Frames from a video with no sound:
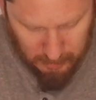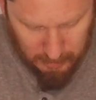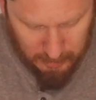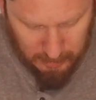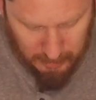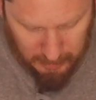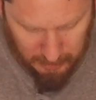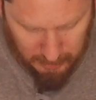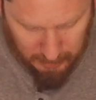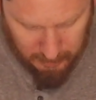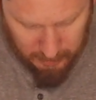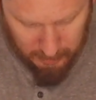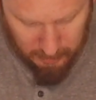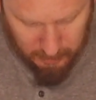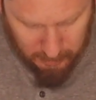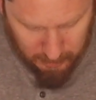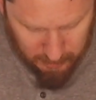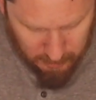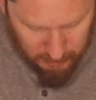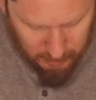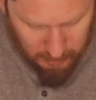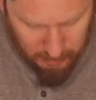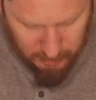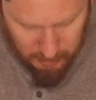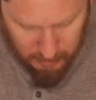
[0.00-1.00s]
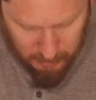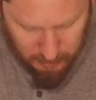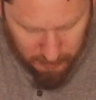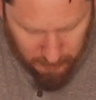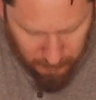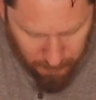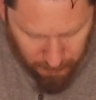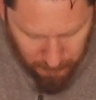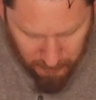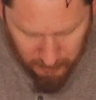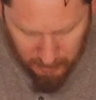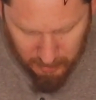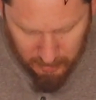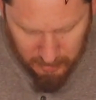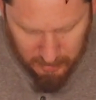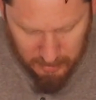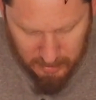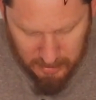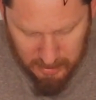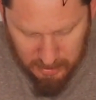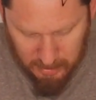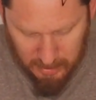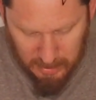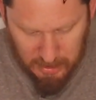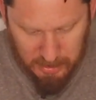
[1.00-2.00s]
and
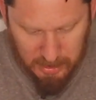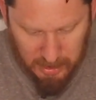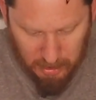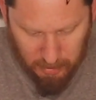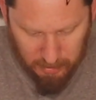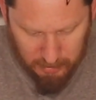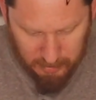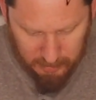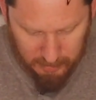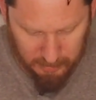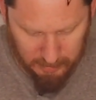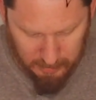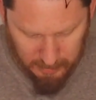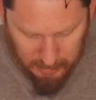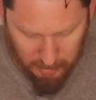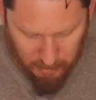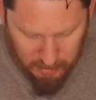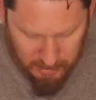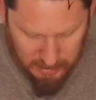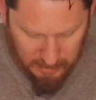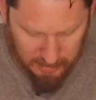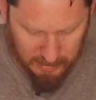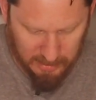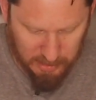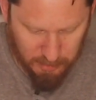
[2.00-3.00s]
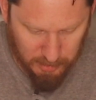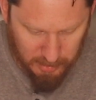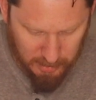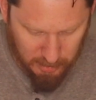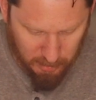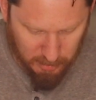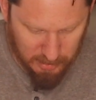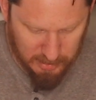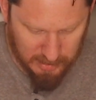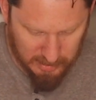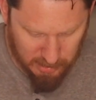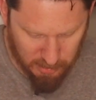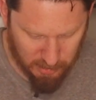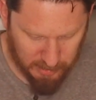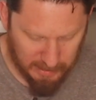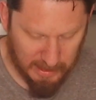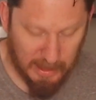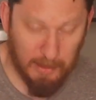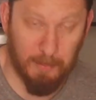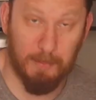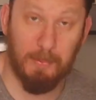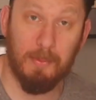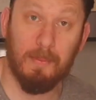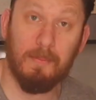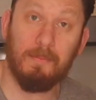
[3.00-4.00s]
stretch out the outside as well, just to
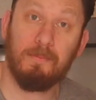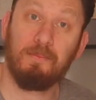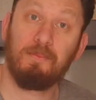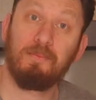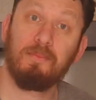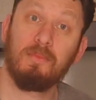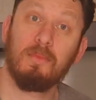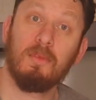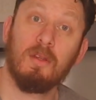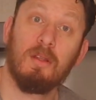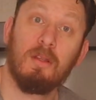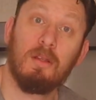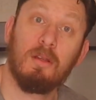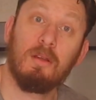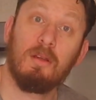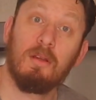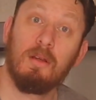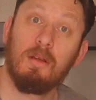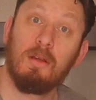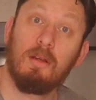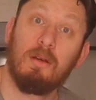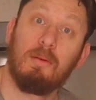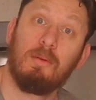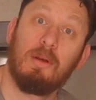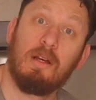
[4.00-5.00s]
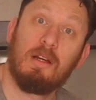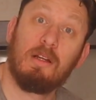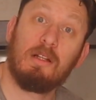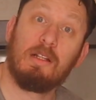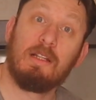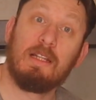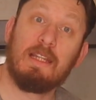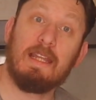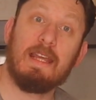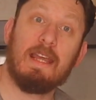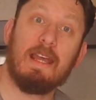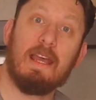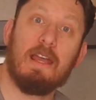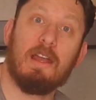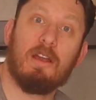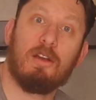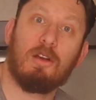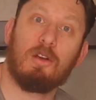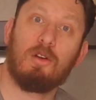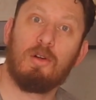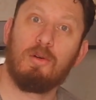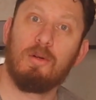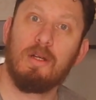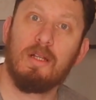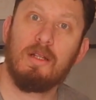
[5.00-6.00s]
help the
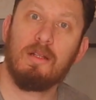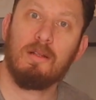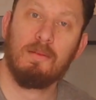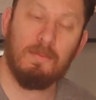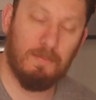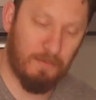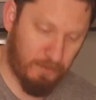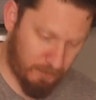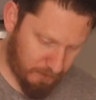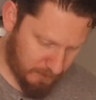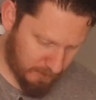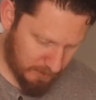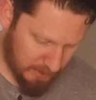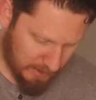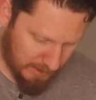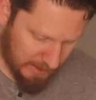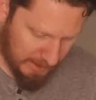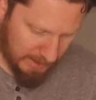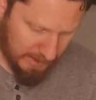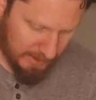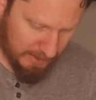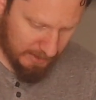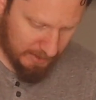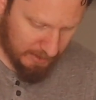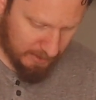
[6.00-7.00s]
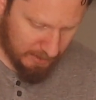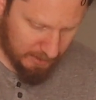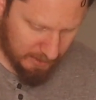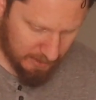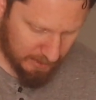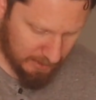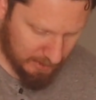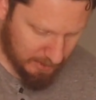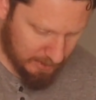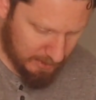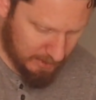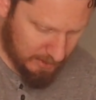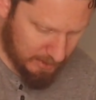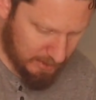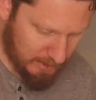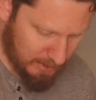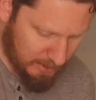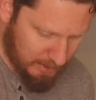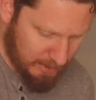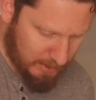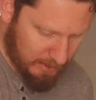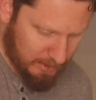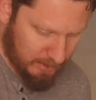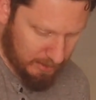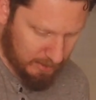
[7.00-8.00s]
air go in. And
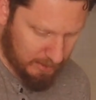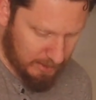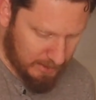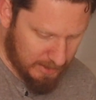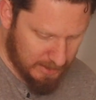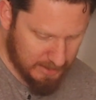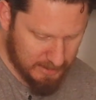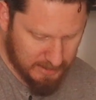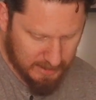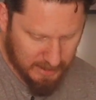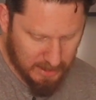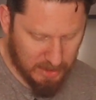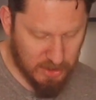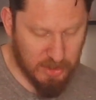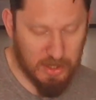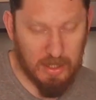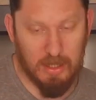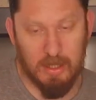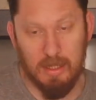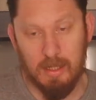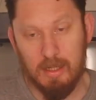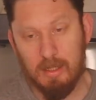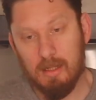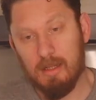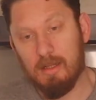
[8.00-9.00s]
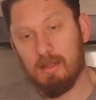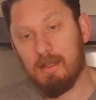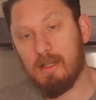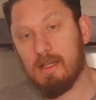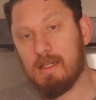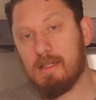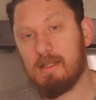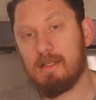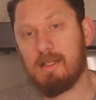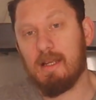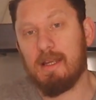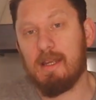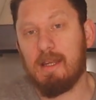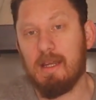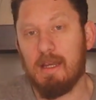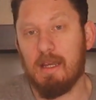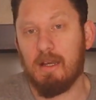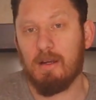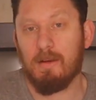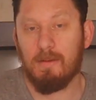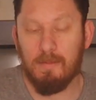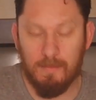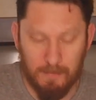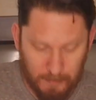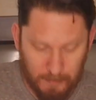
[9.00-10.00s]
essentially, the stickier